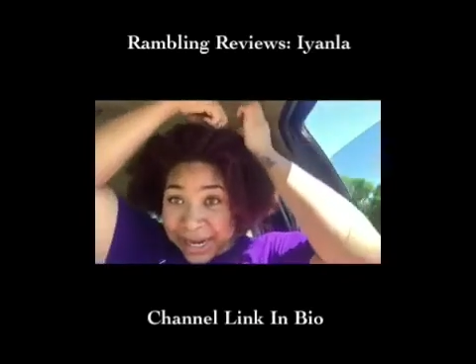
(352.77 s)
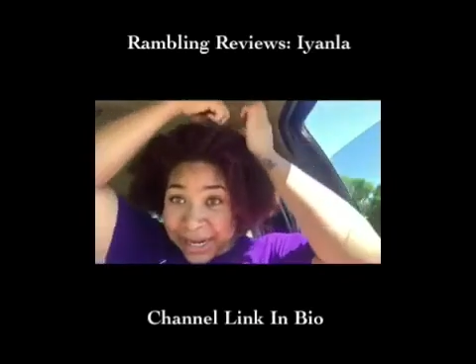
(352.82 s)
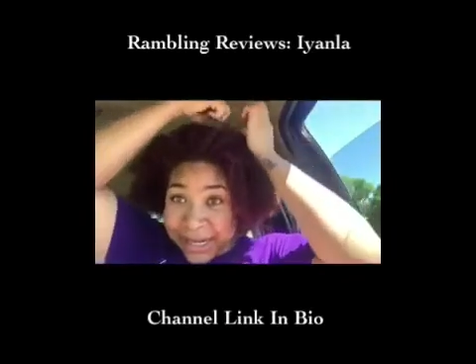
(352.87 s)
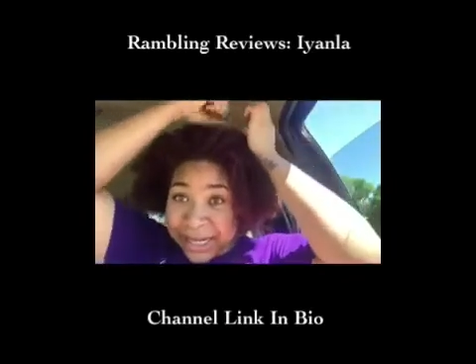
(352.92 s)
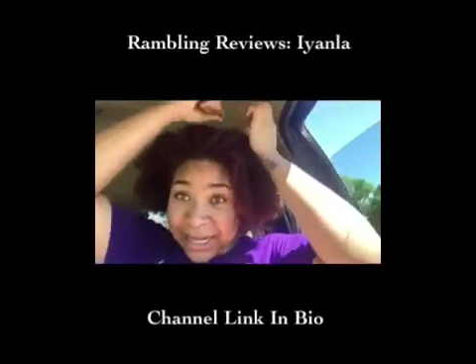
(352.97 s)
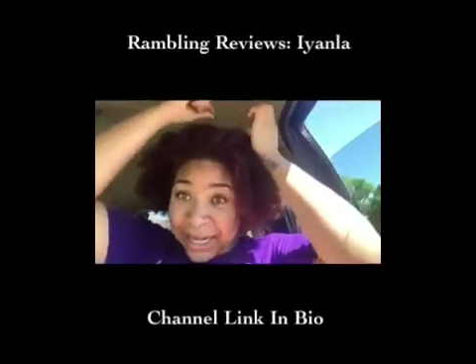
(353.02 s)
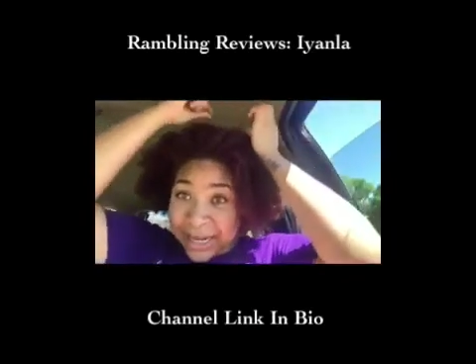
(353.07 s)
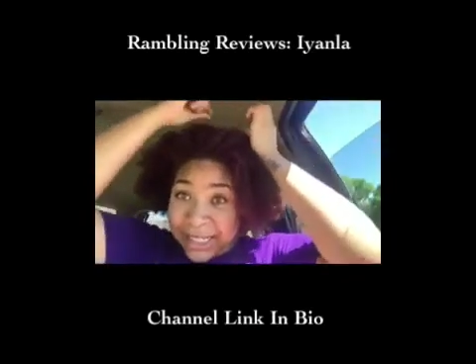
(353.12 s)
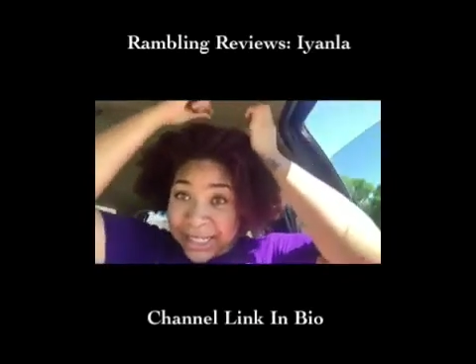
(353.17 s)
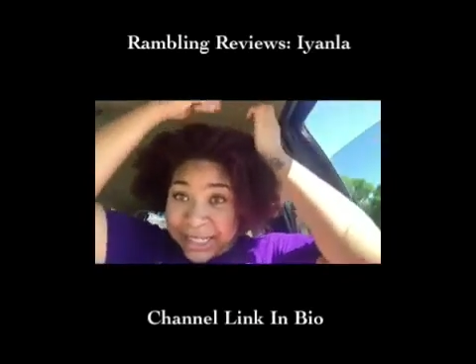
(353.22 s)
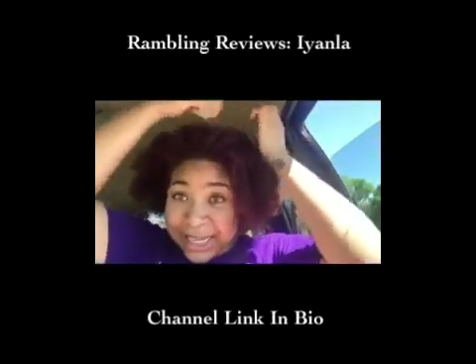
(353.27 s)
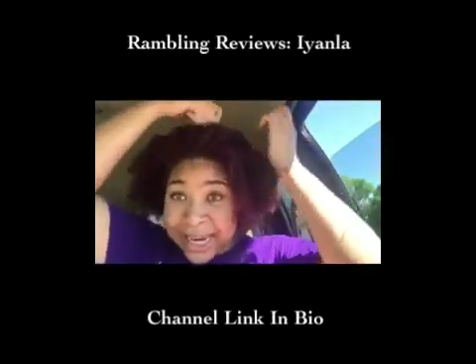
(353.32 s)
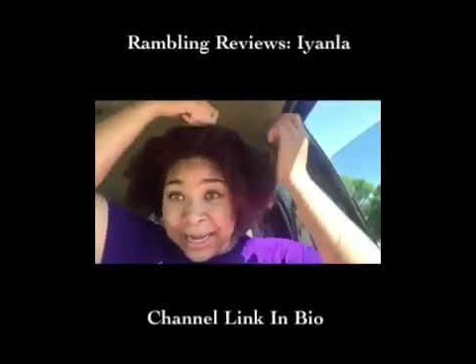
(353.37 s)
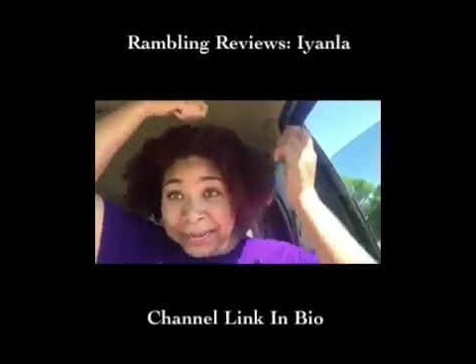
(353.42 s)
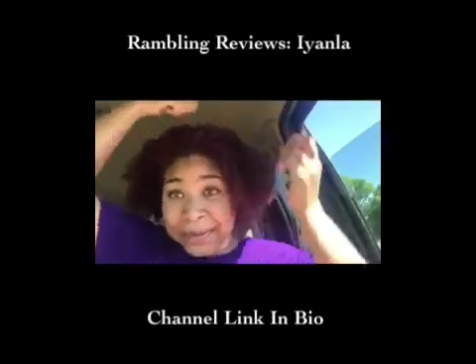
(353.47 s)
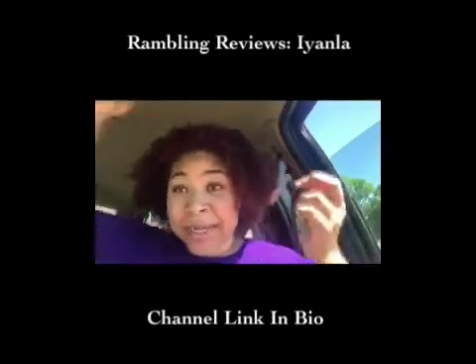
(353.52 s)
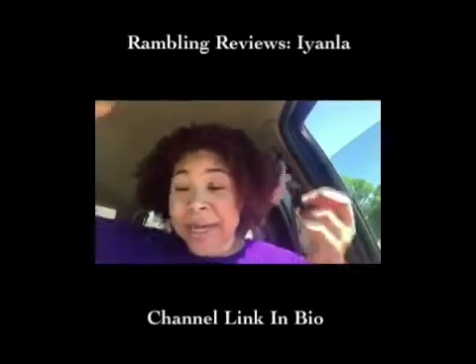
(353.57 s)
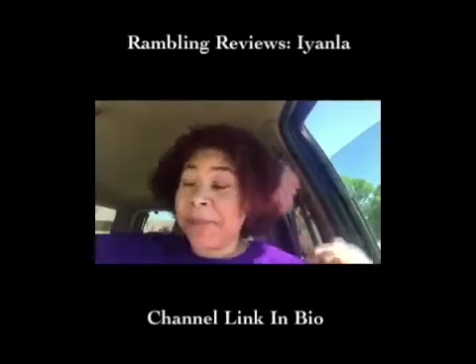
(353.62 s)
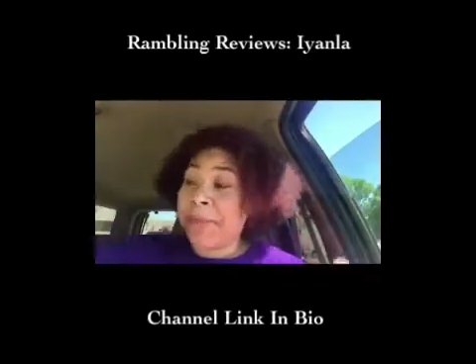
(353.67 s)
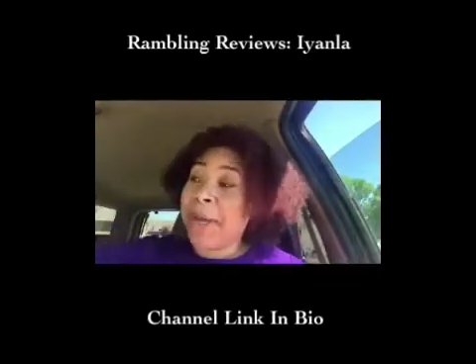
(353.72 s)
unsnap
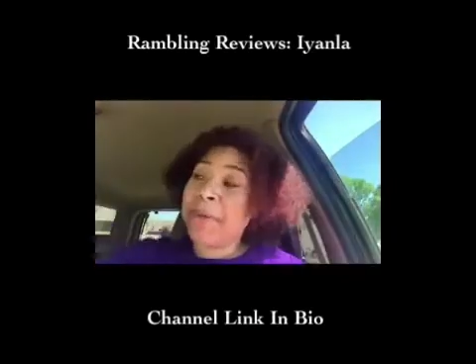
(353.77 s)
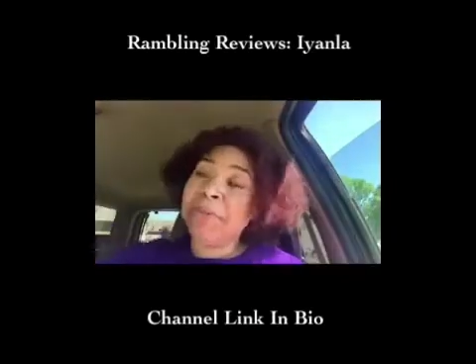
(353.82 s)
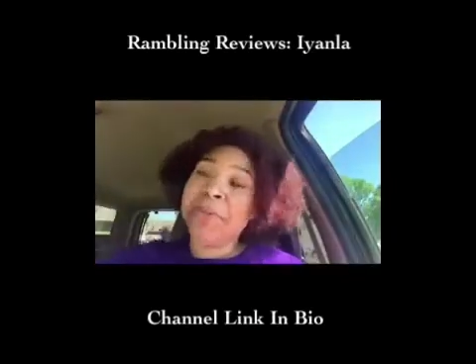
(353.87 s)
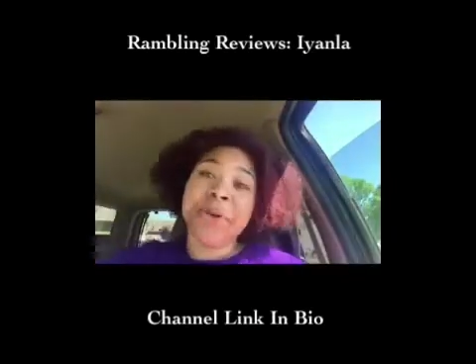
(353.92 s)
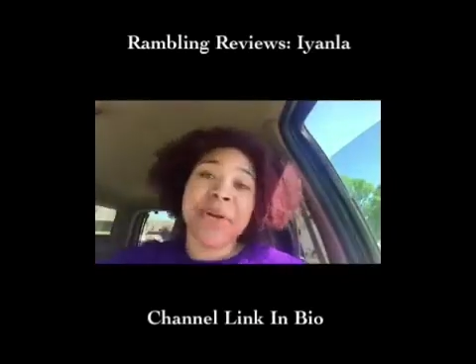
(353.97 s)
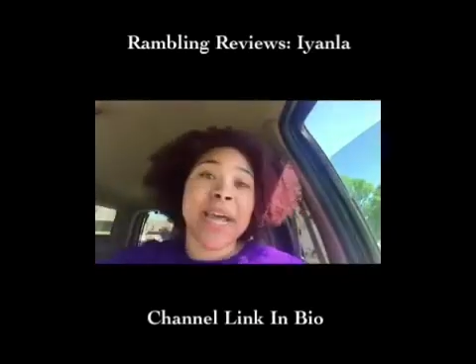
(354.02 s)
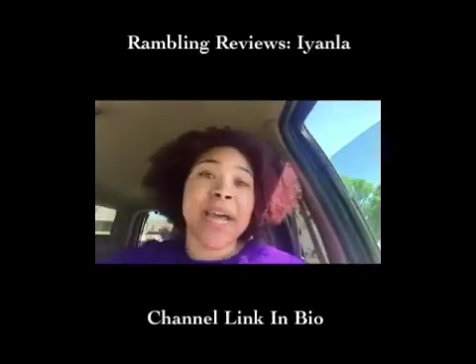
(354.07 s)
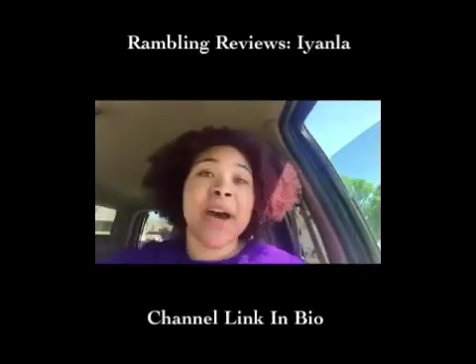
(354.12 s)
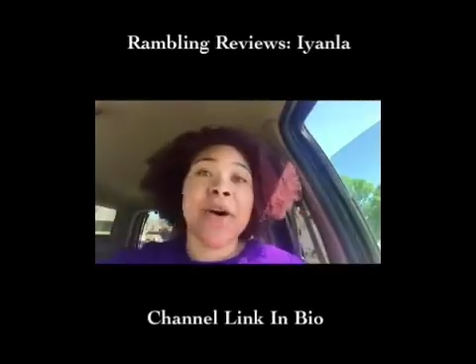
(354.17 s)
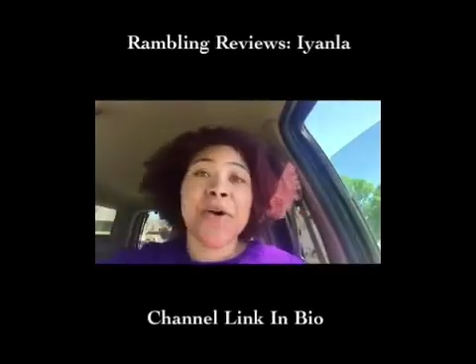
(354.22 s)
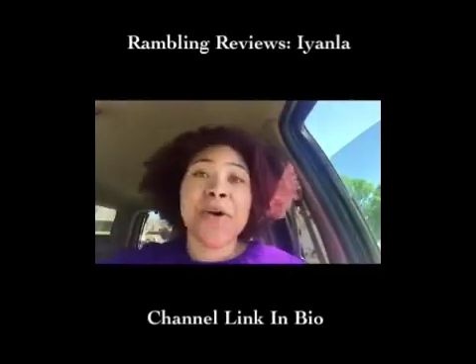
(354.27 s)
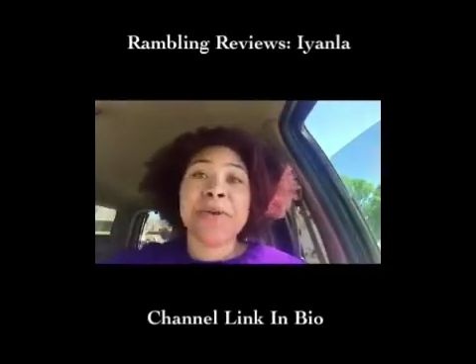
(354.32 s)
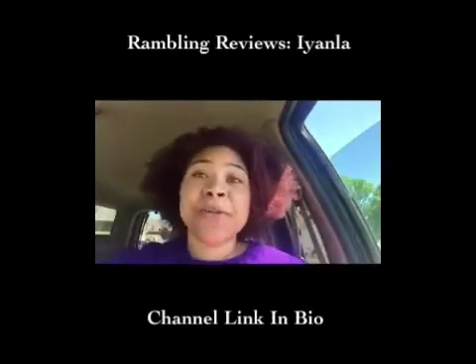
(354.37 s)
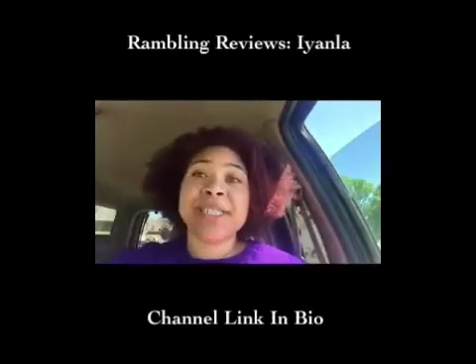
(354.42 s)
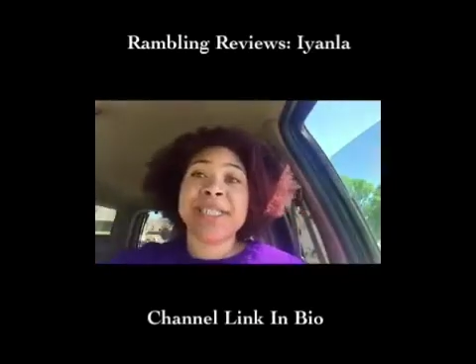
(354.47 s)
something, pull that whole